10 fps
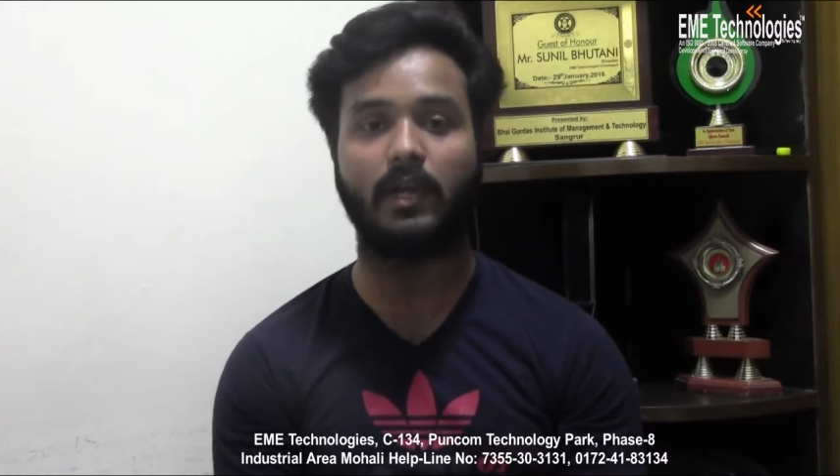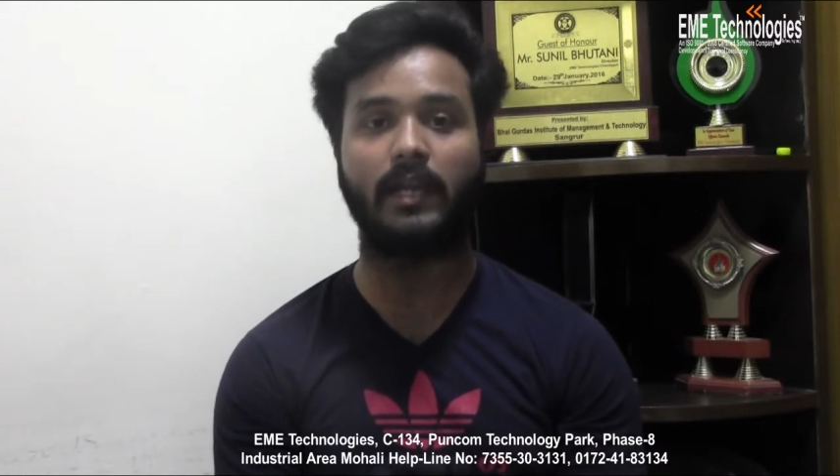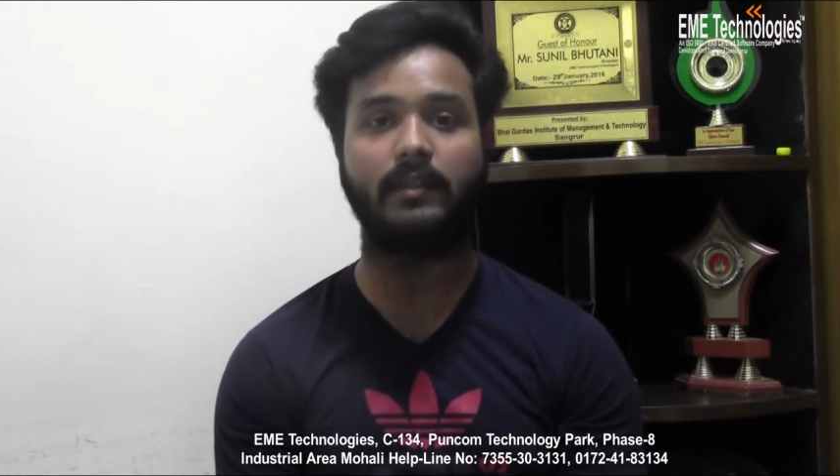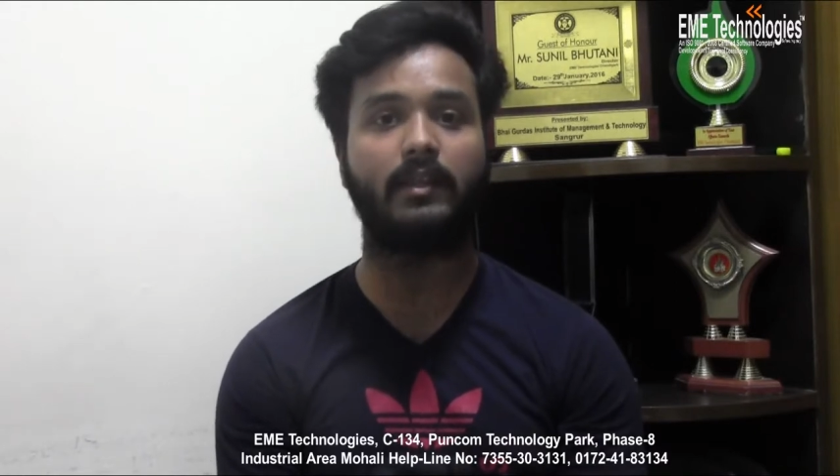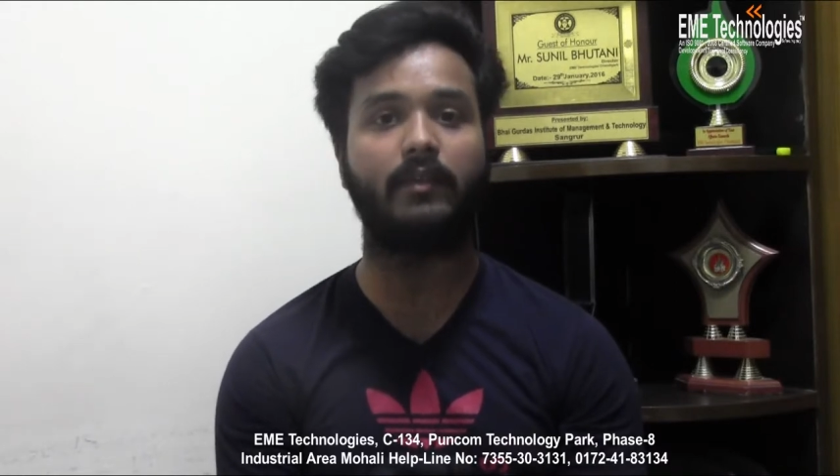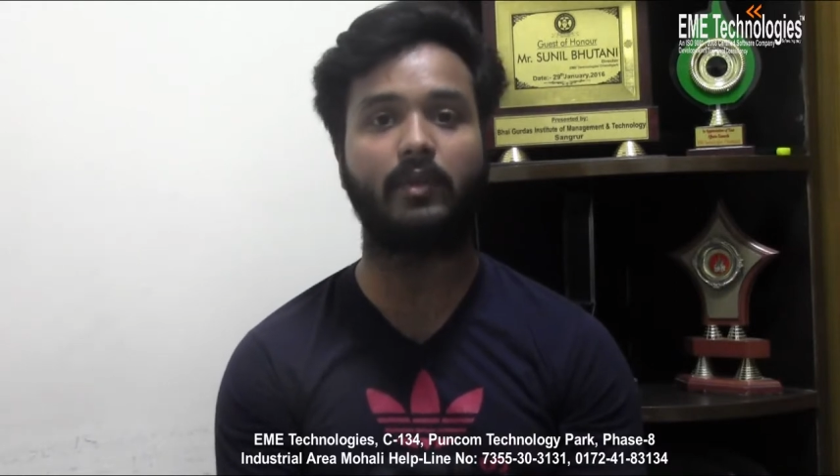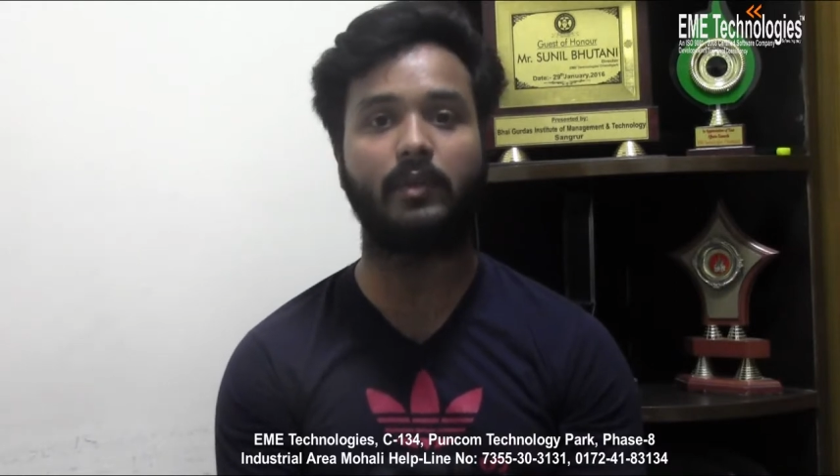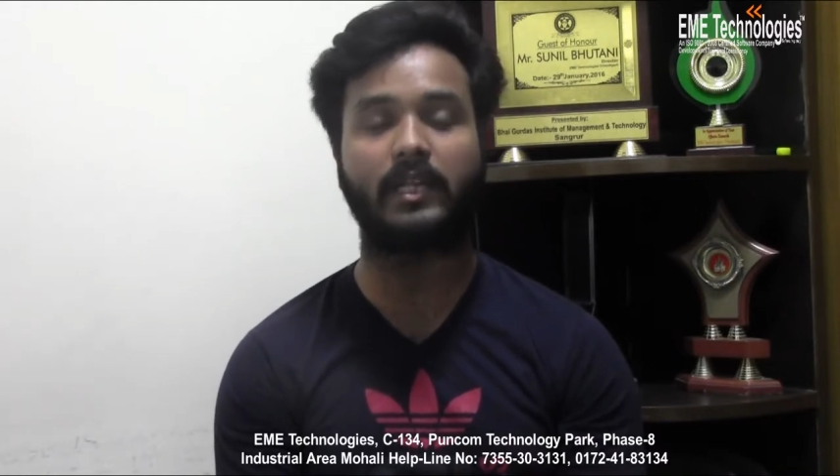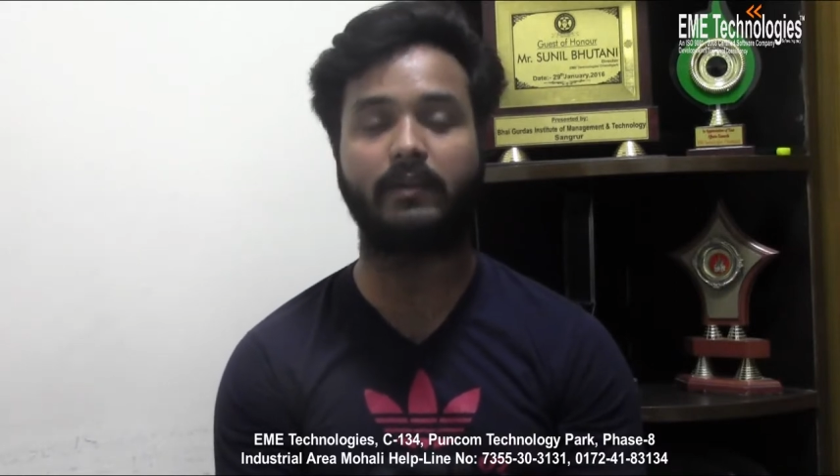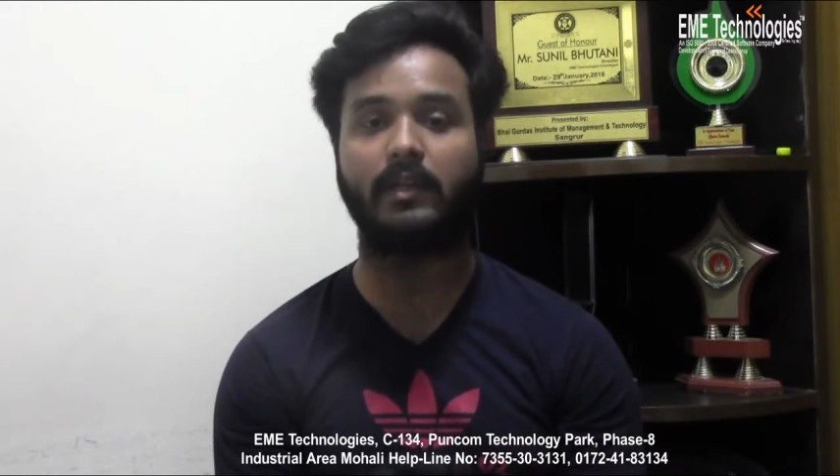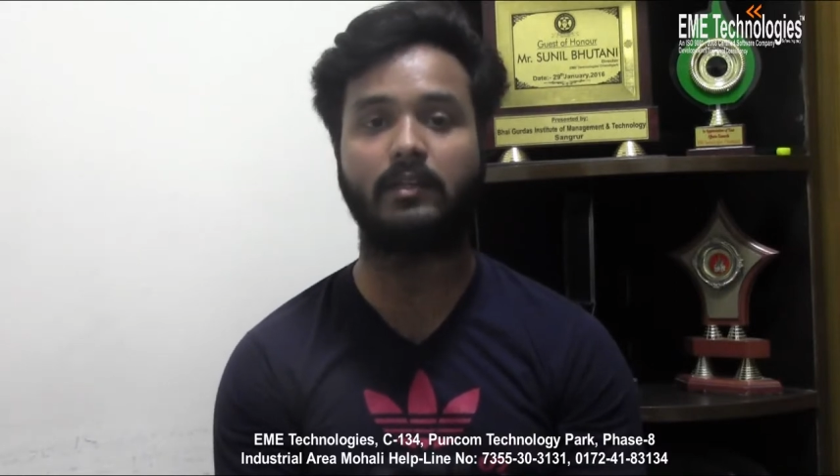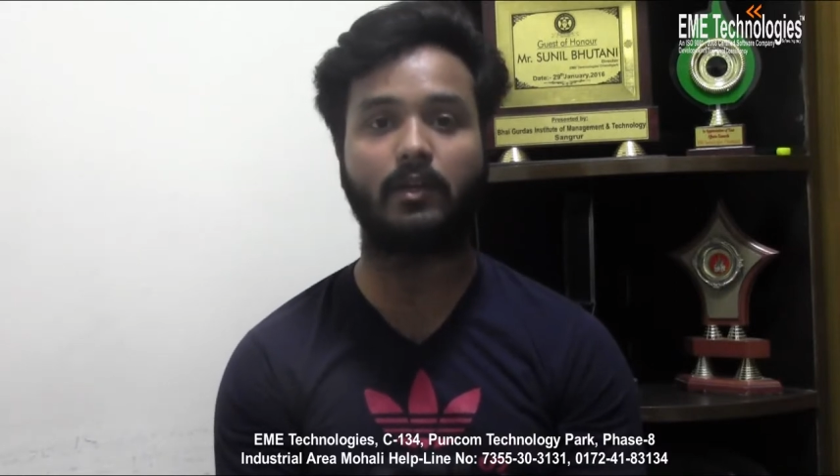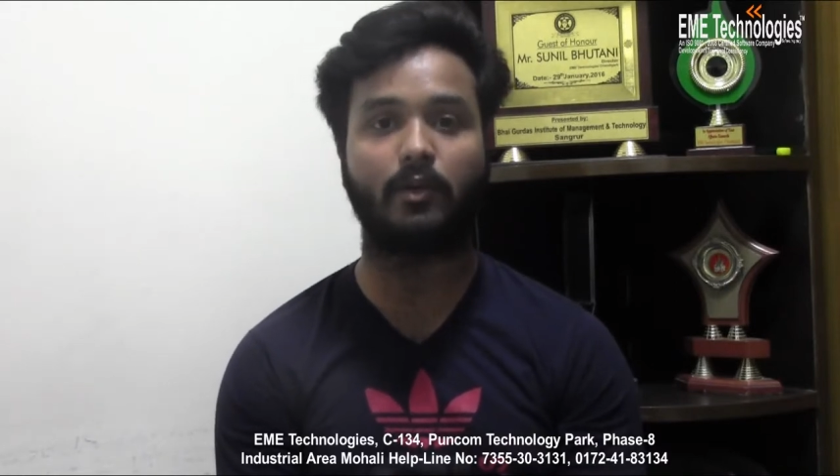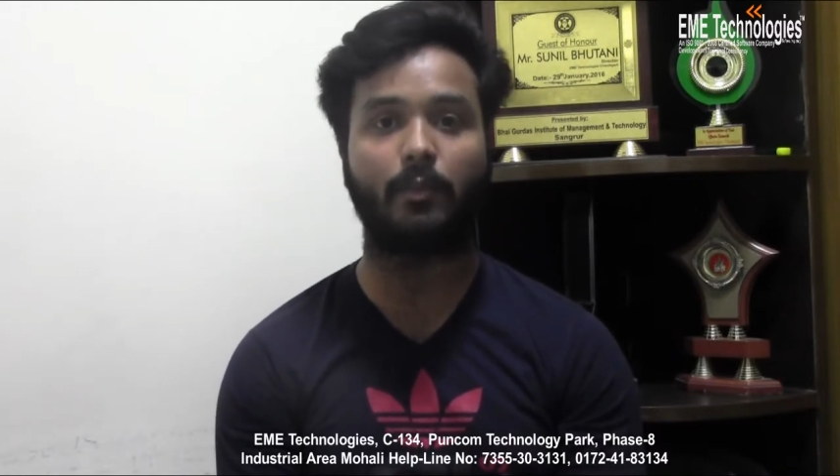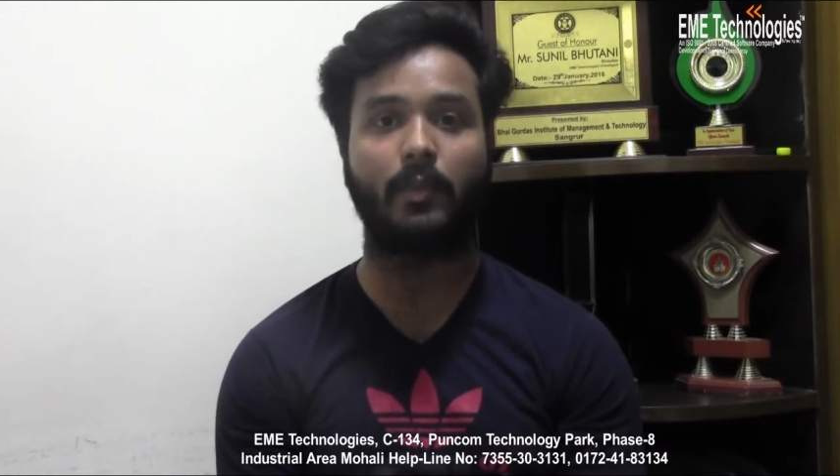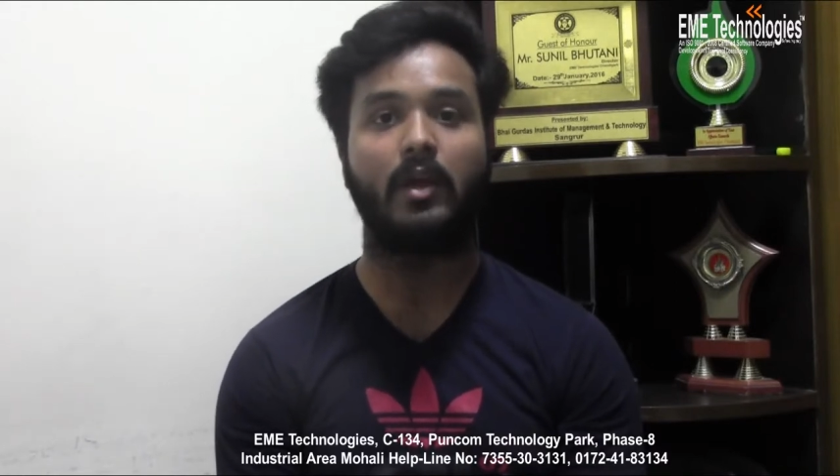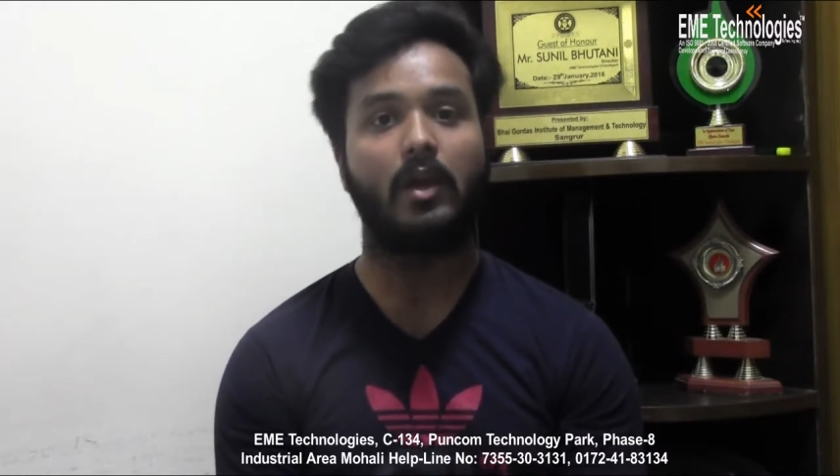and they will create the group